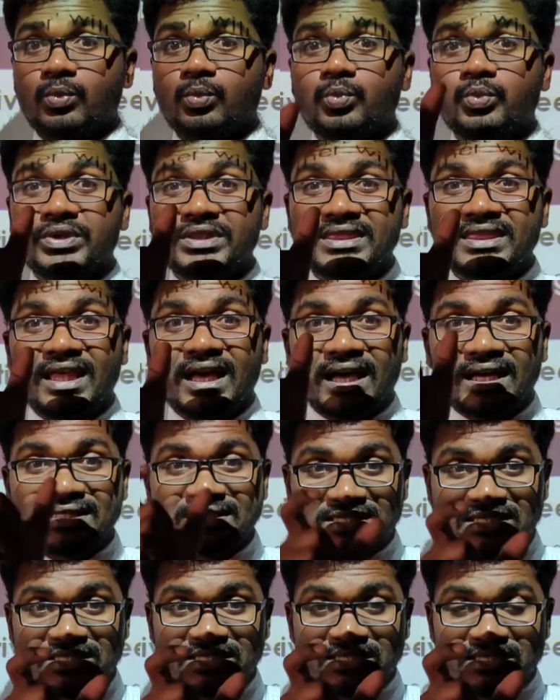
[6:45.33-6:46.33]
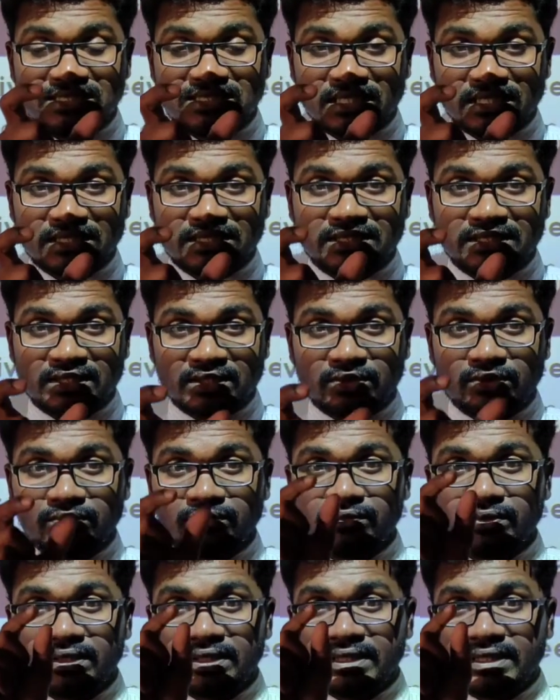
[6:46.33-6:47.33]
With the
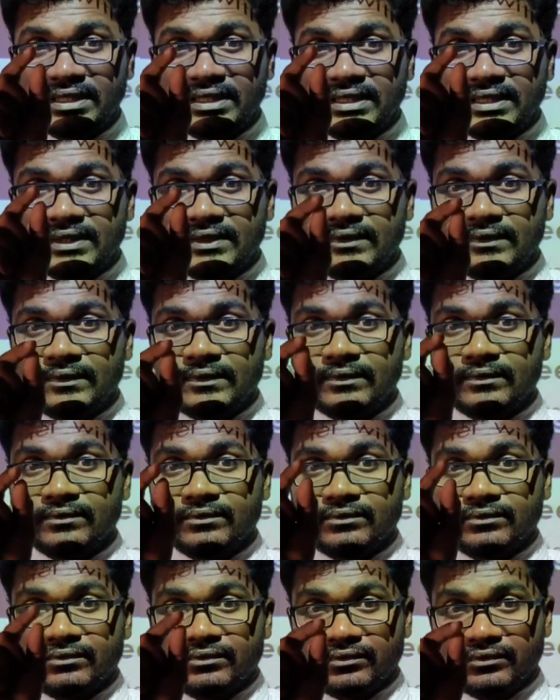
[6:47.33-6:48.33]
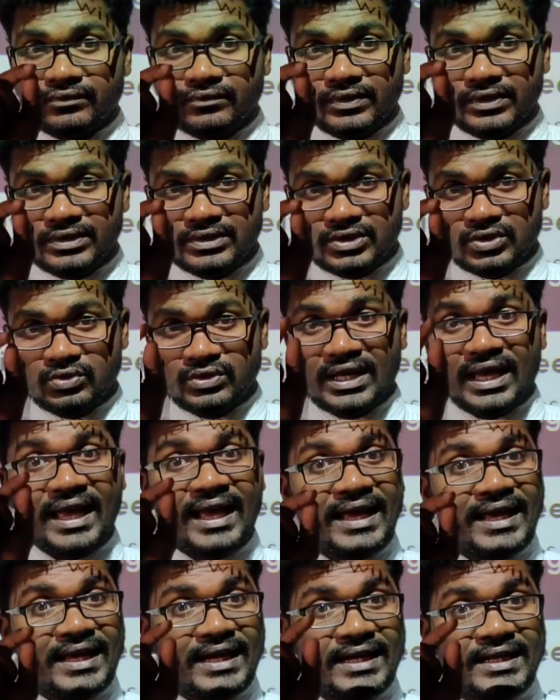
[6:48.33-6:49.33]
adjective, we should
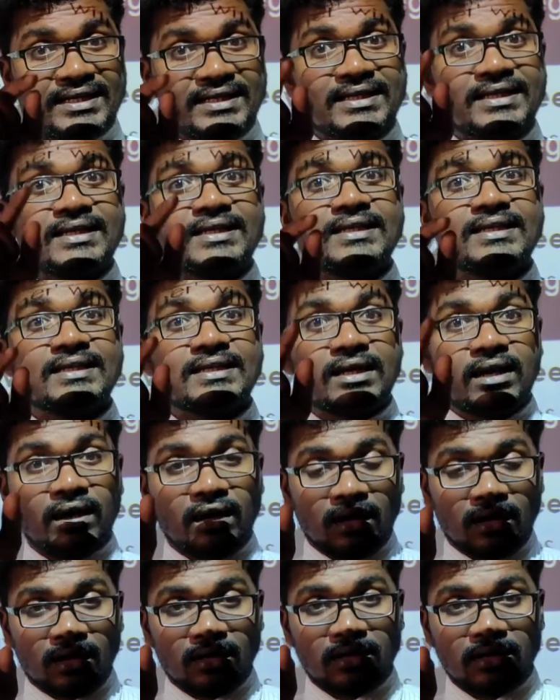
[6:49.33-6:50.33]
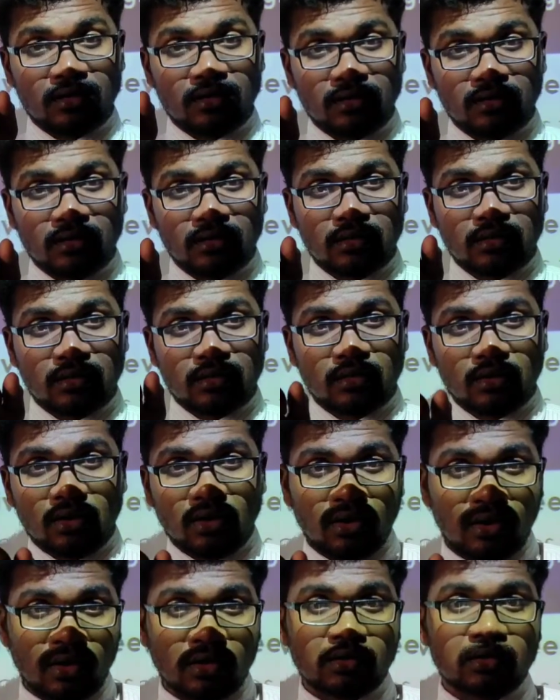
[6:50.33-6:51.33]
add er
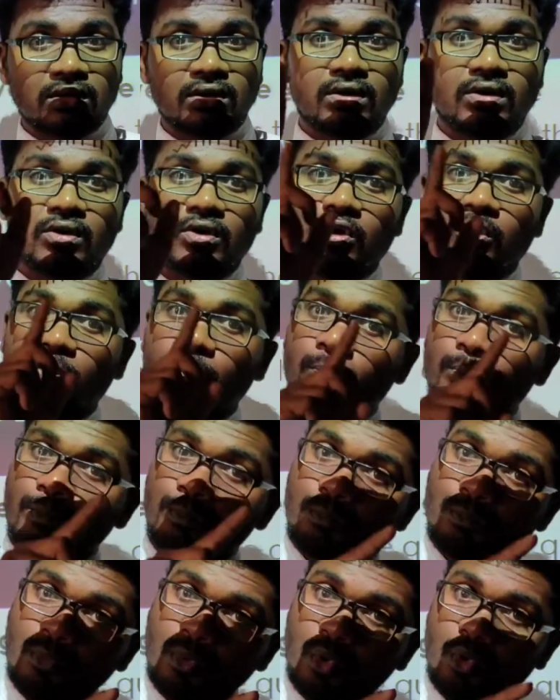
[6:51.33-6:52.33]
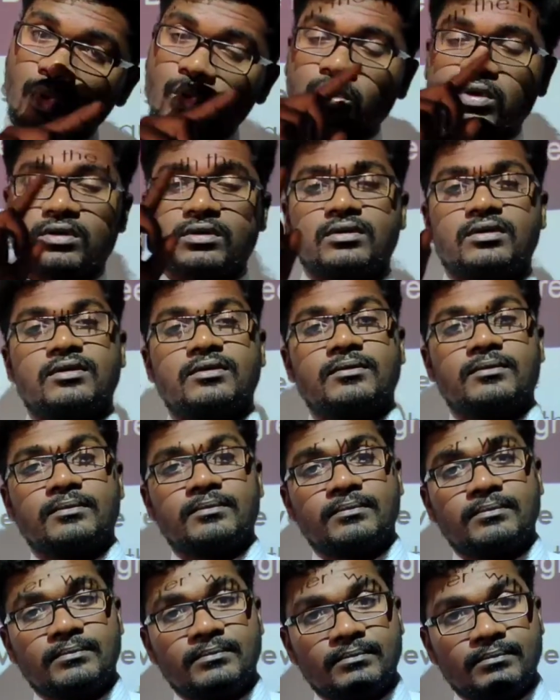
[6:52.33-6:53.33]
or more
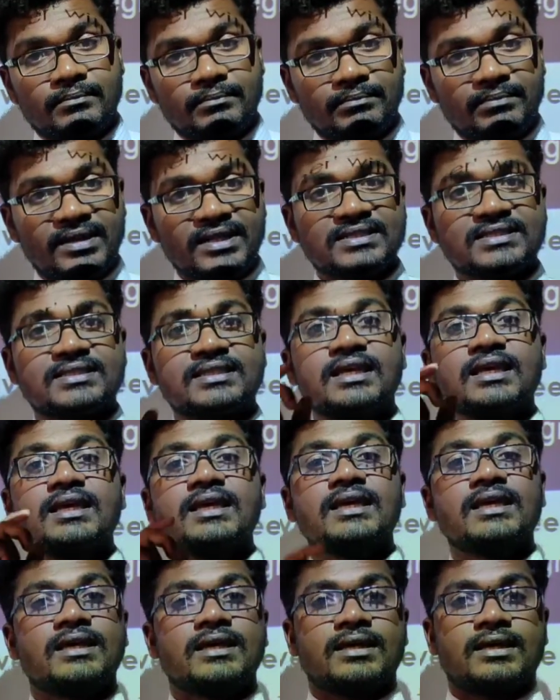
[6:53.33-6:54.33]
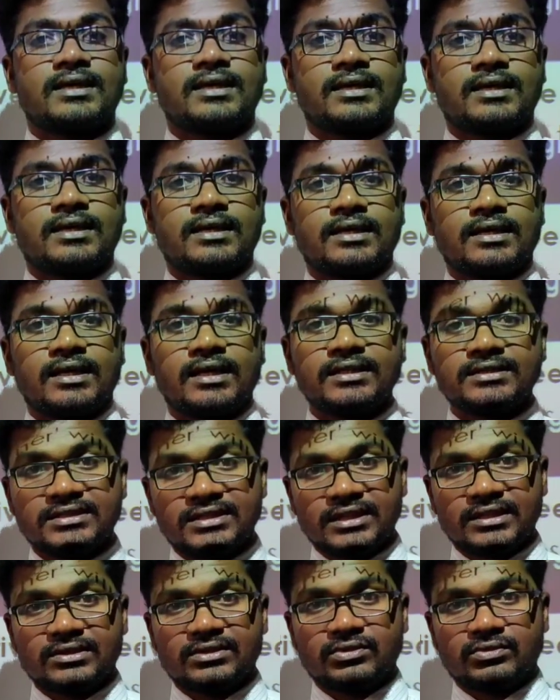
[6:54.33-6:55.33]
plus the
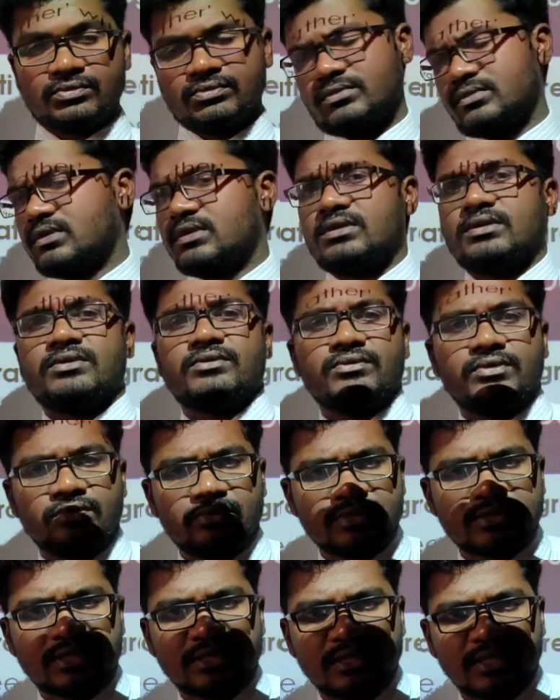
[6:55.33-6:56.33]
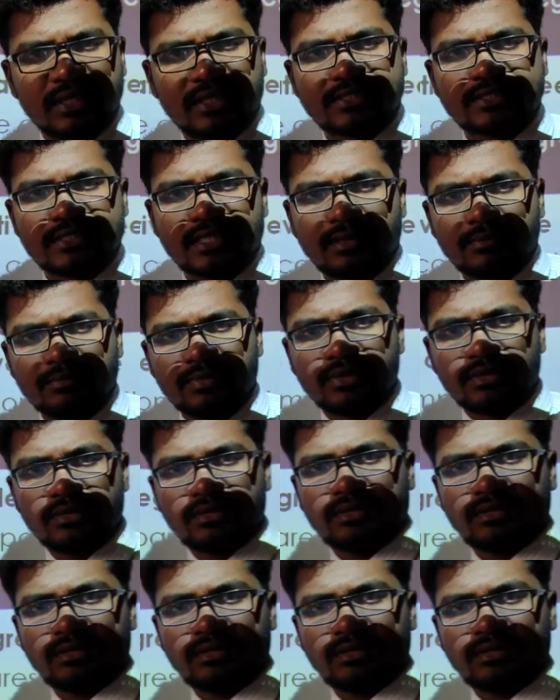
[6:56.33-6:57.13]
adjective. We will see the example.